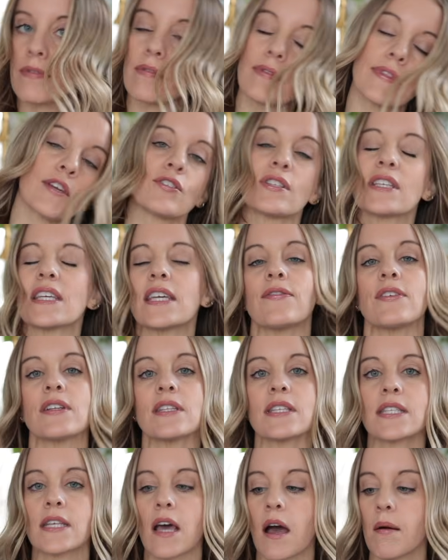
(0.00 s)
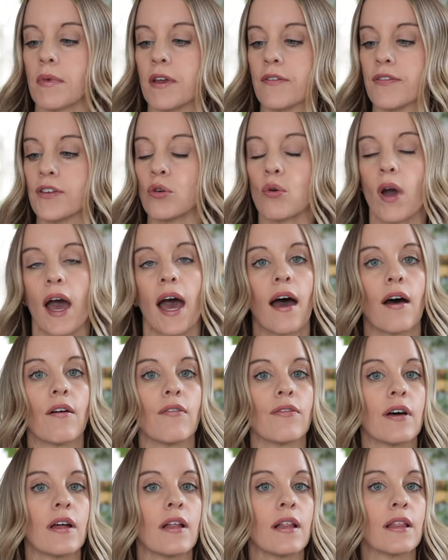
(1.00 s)
There's even some, if you
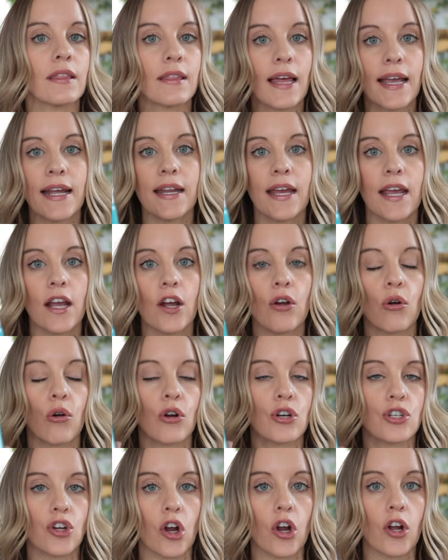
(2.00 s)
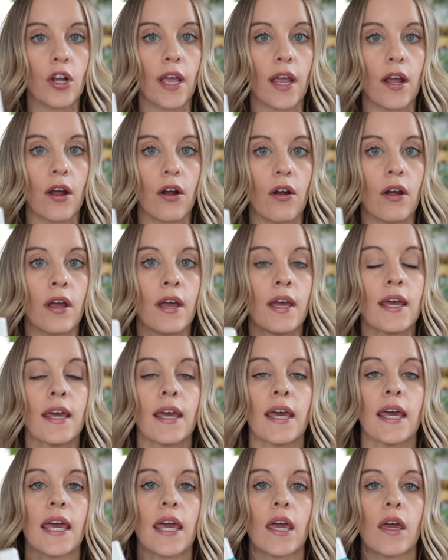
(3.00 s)
have light hair or dark hair,
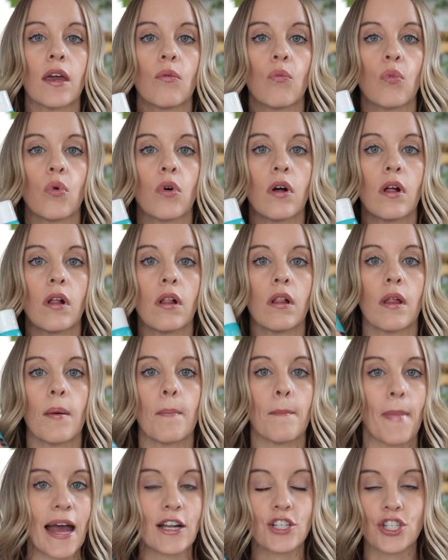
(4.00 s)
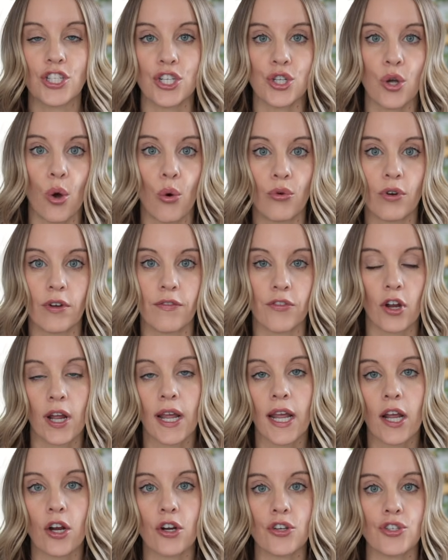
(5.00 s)
it will match the tone of your
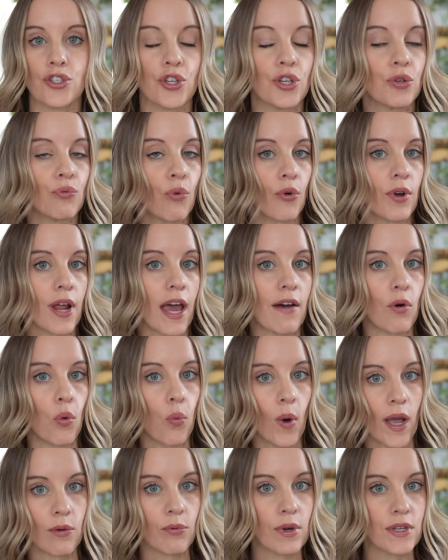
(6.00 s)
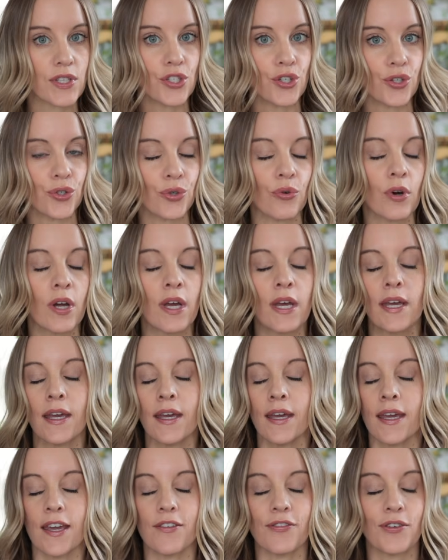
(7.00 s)
hair so you won't have a white residue
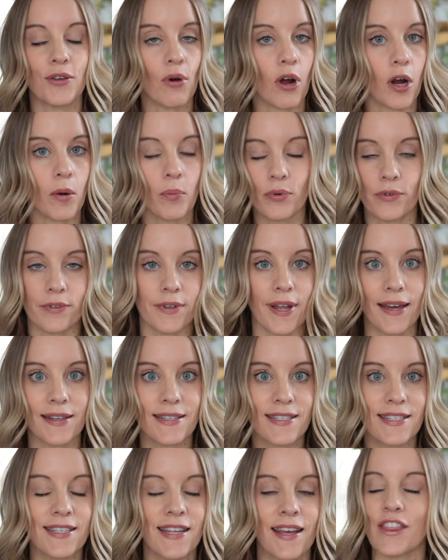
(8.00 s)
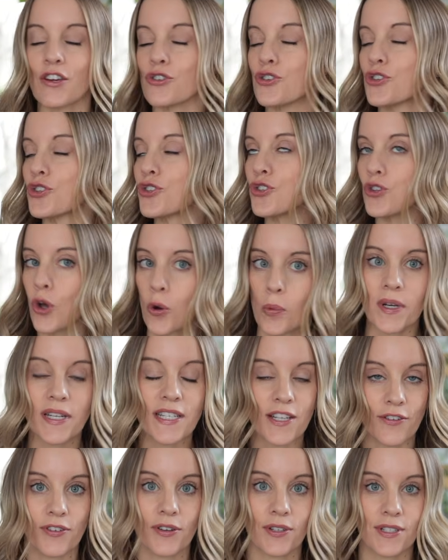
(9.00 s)
if you are brunette. There's so many
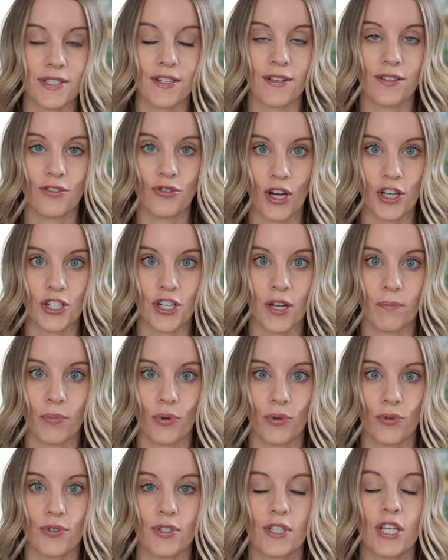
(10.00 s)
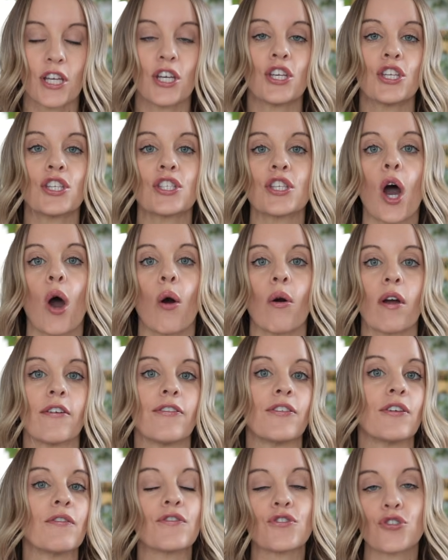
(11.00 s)
different dry shampoos. So
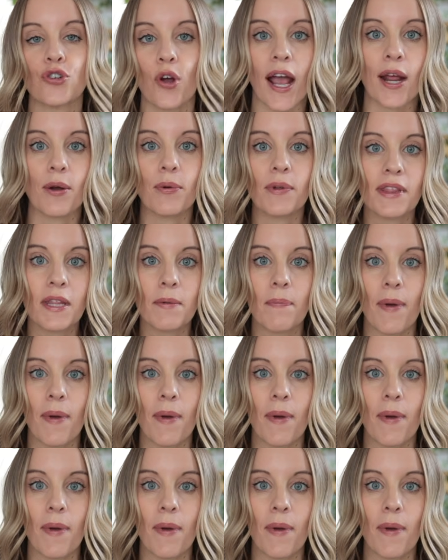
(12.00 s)
if you've tried one in the